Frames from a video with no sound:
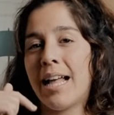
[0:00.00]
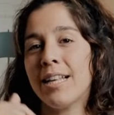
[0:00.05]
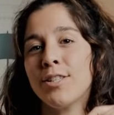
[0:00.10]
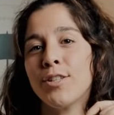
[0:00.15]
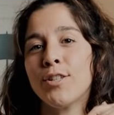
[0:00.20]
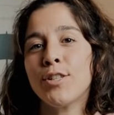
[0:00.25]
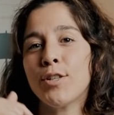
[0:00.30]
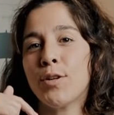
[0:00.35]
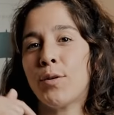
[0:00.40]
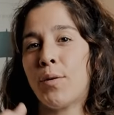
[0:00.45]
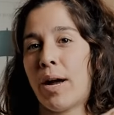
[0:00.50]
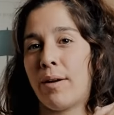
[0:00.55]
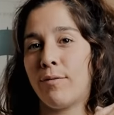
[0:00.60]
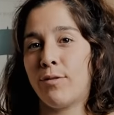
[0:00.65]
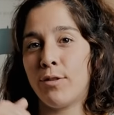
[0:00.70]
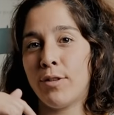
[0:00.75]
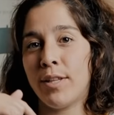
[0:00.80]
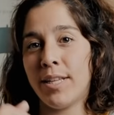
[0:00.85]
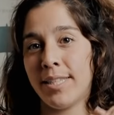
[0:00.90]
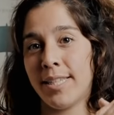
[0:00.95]
and subscribe
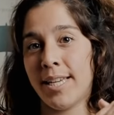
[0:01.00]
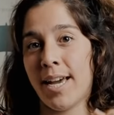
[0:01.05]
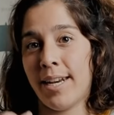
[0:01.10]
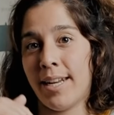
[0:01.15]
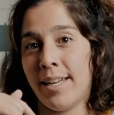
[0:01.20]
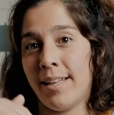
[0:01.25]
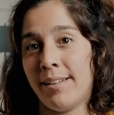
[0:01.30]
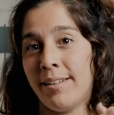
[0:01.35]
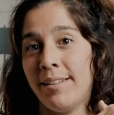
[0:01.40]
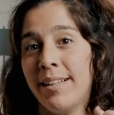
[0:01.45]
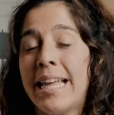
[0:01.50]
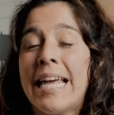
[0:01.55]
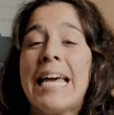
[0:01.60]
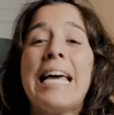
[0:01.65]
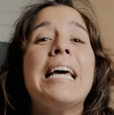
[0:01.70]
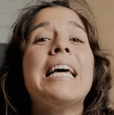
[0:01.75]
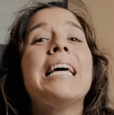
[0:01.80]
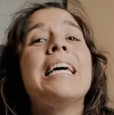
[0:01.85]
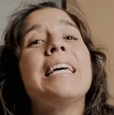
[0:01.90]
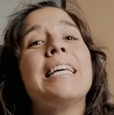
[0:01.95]
to the channel.
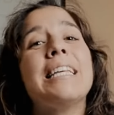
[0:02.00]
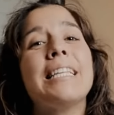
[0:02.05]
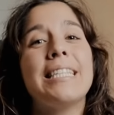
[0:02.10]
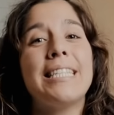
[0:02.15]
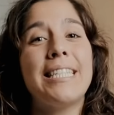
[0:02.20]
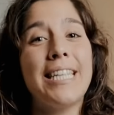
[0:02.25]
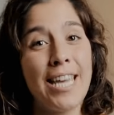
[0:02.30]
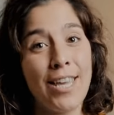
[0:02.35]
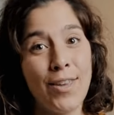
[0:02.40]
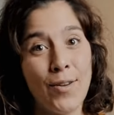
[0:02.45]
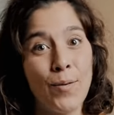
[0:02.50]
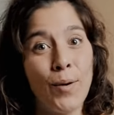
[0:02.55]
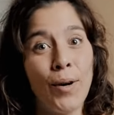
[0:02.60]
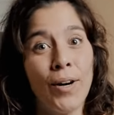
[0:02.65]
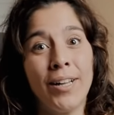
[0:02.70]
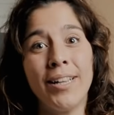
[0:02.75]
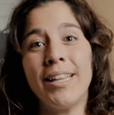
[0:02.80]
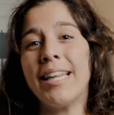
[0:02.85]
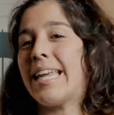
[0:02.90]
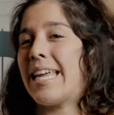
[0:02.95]
See you
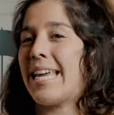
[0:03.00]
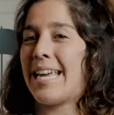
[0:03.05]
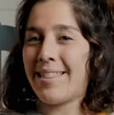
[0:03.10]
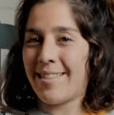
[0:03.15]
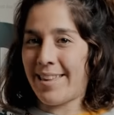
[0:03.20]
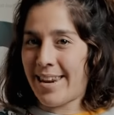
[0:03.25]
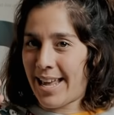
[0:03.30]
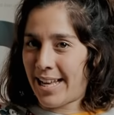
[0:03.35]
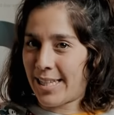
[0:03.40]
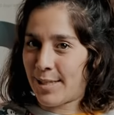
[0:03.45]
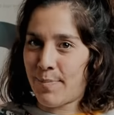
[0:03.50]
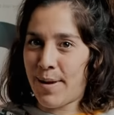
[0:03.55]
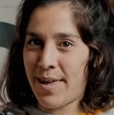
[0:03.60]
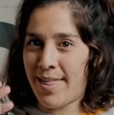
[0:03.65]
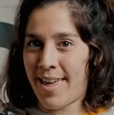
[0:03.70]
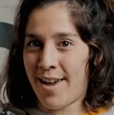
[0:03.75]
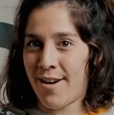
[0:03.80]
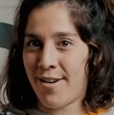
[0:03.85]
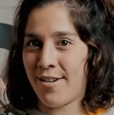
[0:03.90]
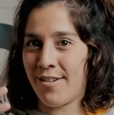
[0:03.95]
all in the next
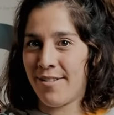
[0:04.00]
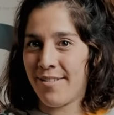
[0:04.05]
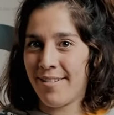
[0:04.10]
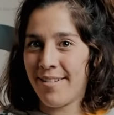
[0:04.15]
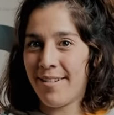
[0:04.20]
video.